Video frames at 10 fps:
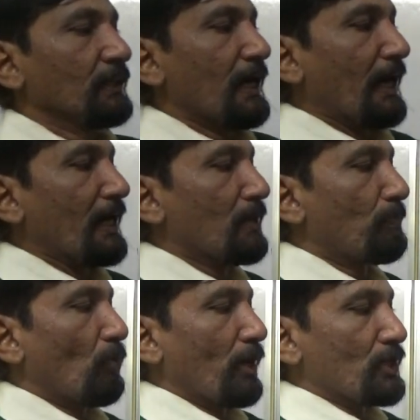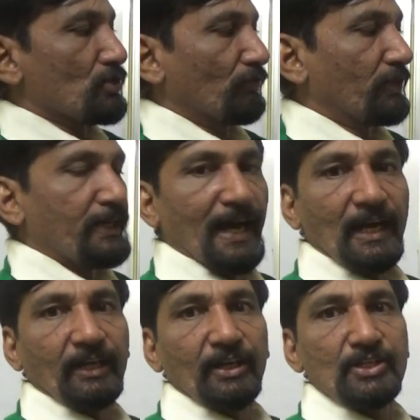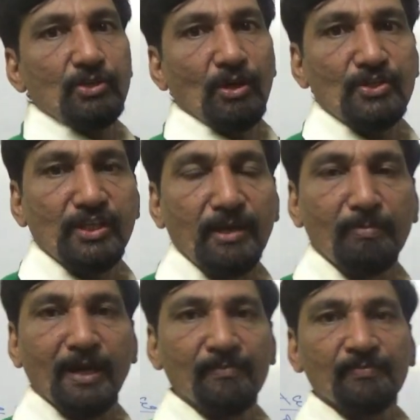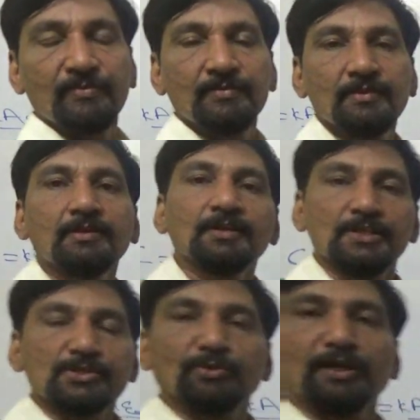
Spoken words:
the end points of the dielectrics are same now. So